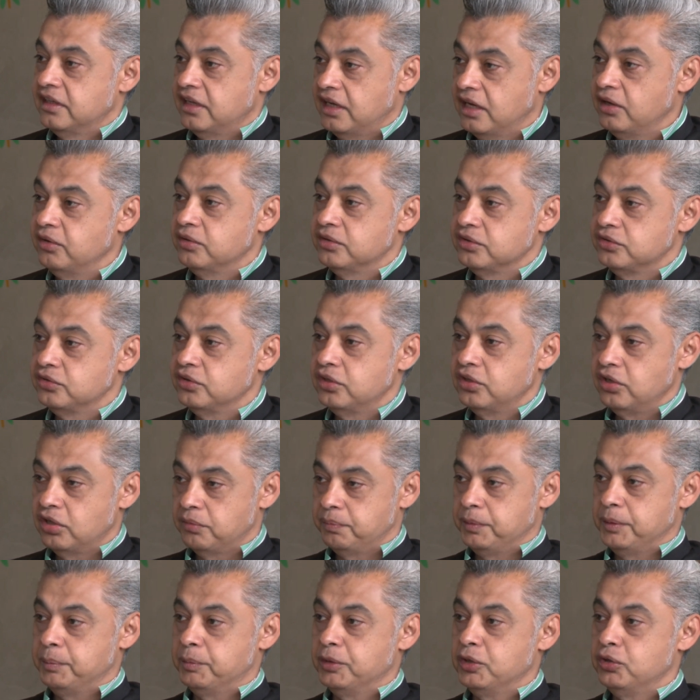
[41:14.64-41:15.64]
out. So a lot
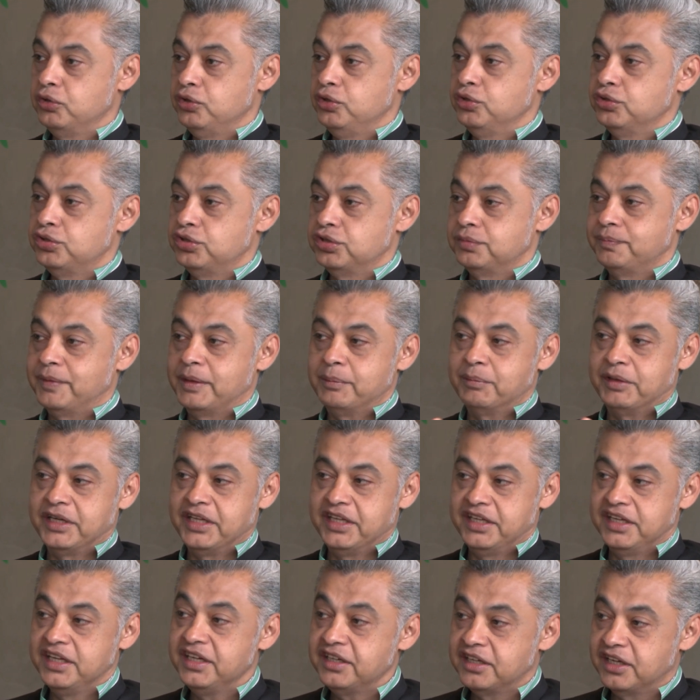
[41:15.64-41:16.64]
of people who used to spend
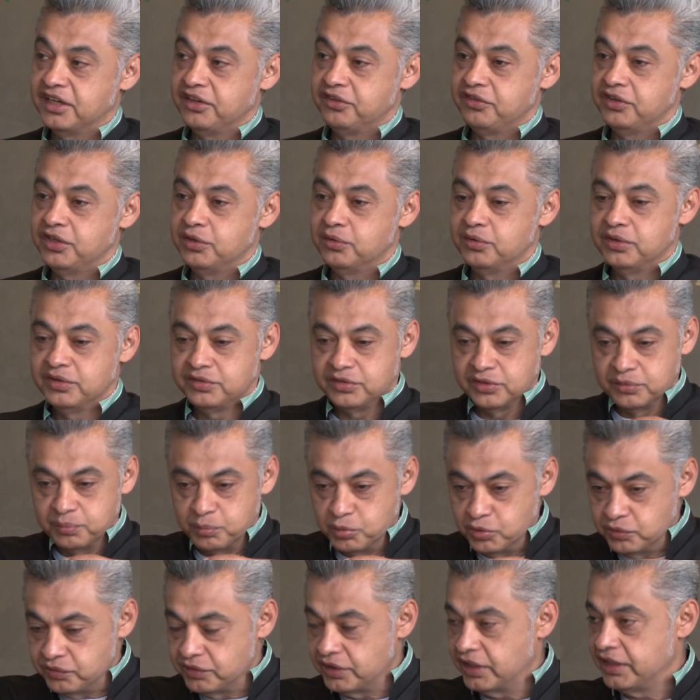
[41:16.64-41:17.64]
money in country, who used to
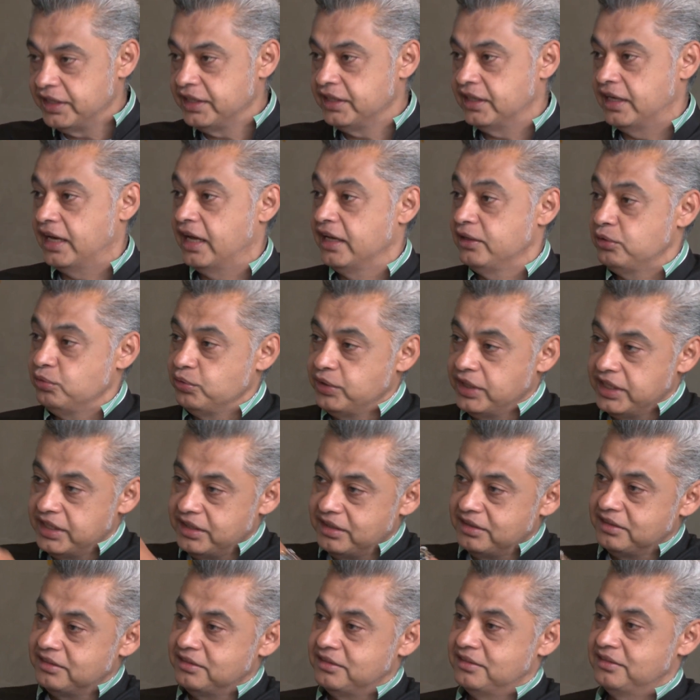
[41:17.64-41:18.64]
move around, are
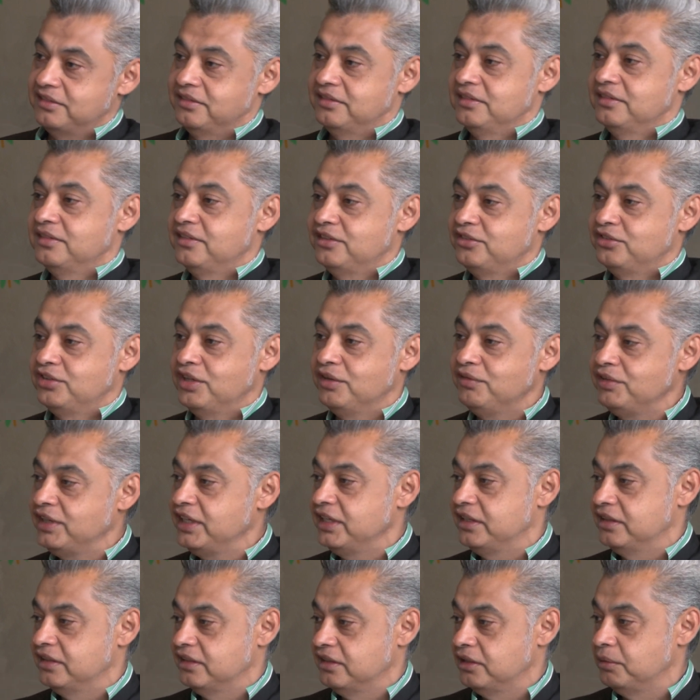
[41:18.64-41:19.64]
today
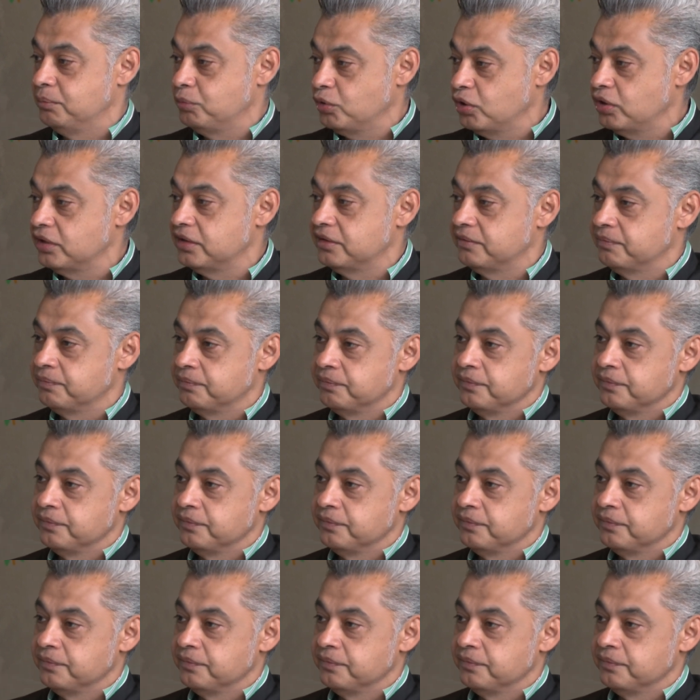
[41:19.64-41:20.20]
traveling abroad.